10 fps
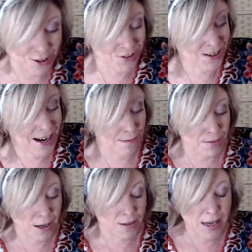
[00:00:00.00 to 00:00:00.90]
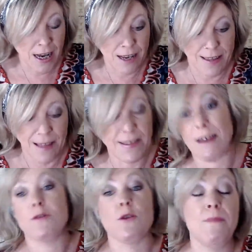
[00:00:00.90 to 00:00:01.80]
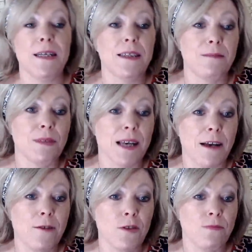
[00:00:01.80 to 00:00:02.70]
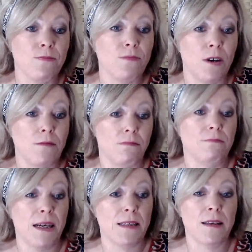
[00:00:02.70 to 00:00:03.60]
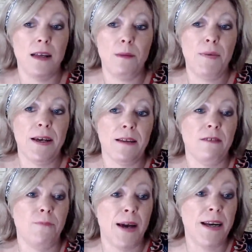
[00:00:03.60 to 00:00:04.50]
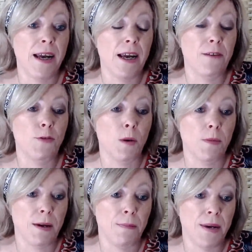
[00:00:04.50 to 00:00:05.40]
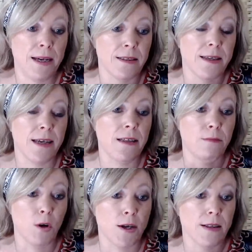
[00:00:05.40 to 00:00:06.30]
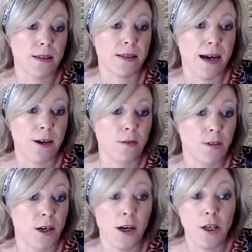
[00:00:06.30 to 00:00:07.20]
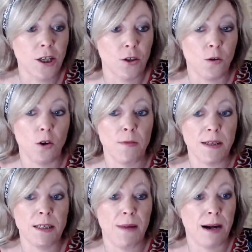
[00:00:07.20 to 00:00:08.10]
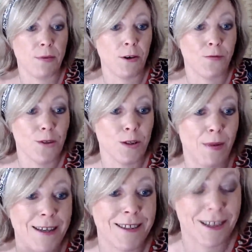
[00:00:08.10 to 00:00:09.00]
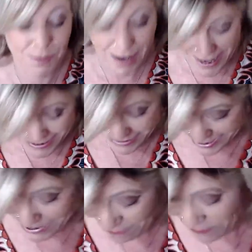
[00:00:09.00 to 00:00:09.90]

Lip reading: just can't, because then they have to admit to themselves what basically a pig they've been. If they want to be a pig, stay in the muck in the sty over there. Don't come into my beautiful space. That's what I say.